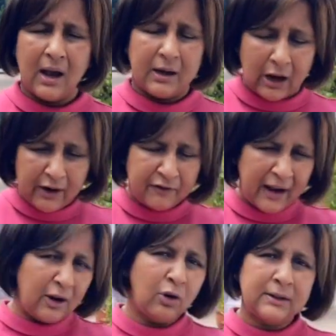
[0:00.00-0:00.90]
Now, if
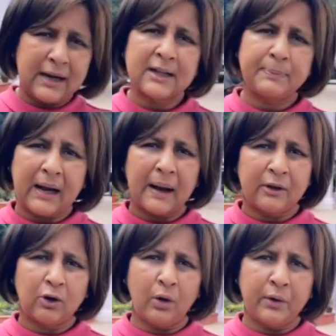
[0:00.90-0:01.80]
Gehlot does become the
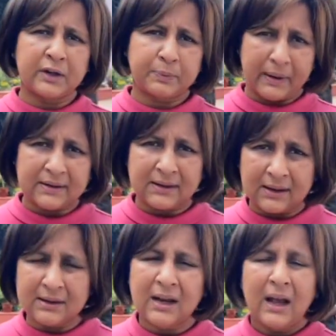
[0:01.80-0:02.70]
Congress
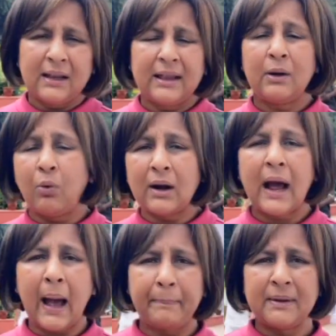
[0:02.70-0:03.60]
president, then what
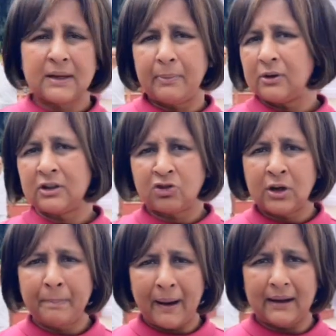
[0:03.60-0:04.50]
happens about Sachin
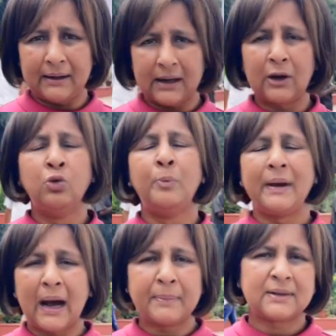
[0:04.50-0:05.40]
Pilot and who
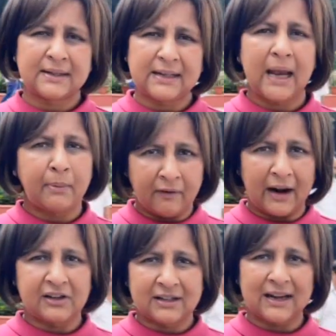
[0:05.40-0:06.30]
becomes the CM of
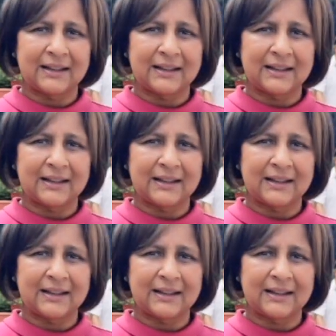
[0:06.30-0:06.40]
Rajasthan?